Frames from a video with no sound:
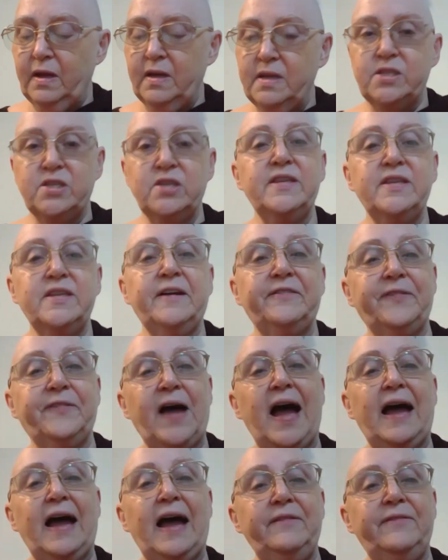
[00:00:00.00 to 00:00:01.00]
So the
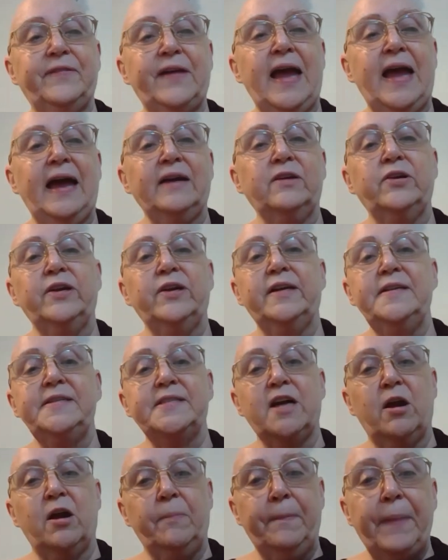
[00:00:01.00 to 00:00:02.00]
five aggregates
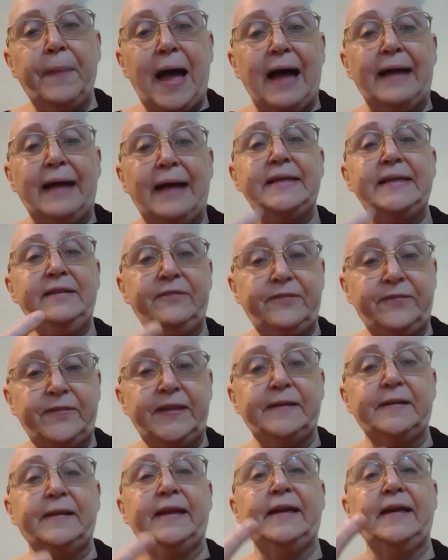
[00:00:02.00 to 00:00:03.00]
are body,
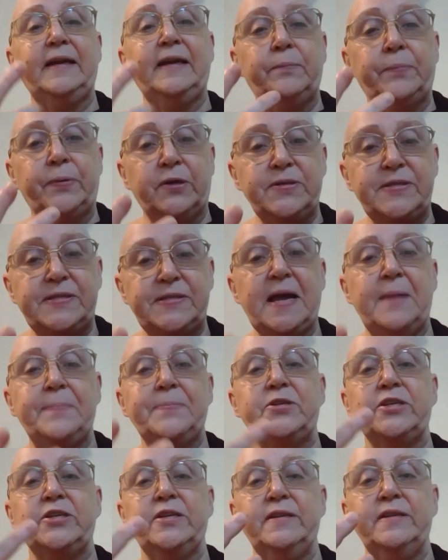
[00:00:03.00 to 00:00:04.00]
feeling,
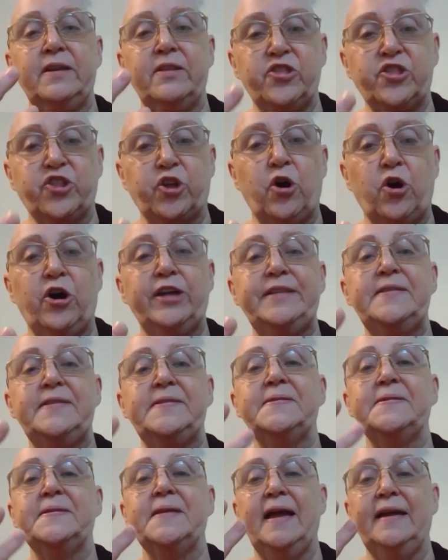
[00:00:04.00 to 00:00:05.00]
perception,
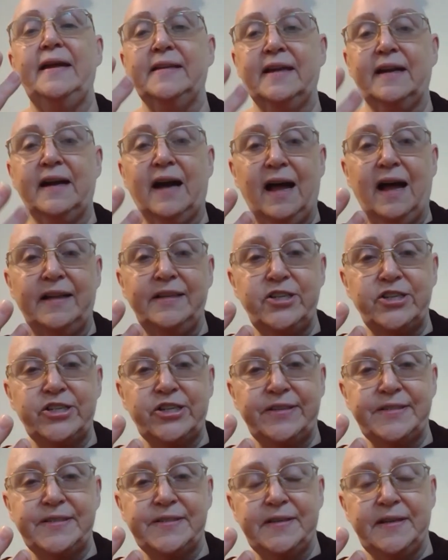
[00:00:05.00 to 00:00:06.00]
thoughts, and
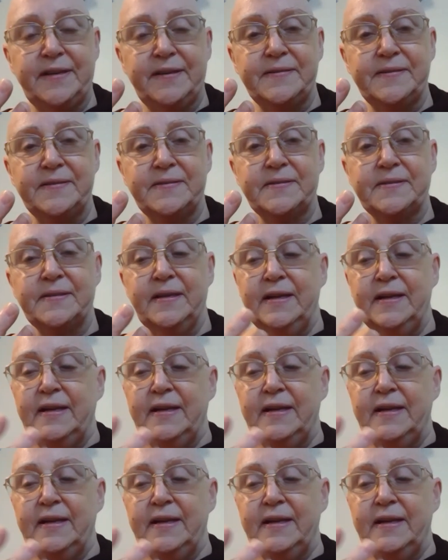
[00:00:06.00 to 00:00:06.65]
consciousness.